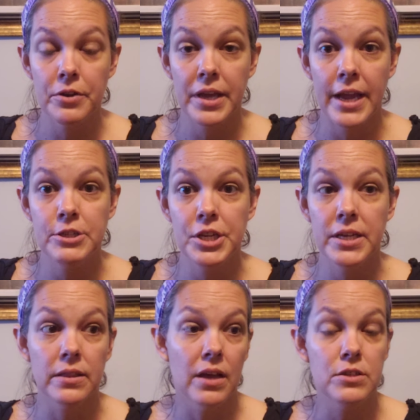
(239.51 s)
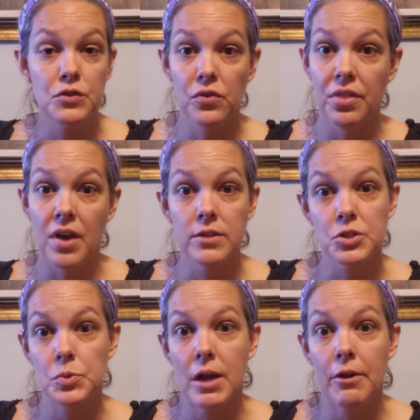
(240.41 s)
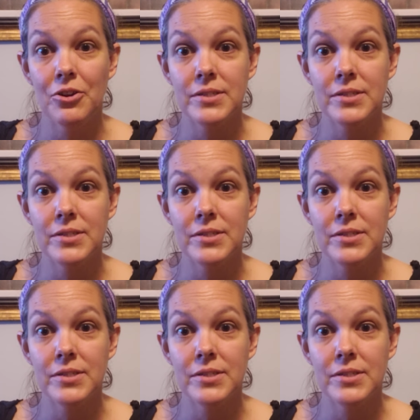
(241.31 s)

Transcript: engaging in lustful thoughts throughout your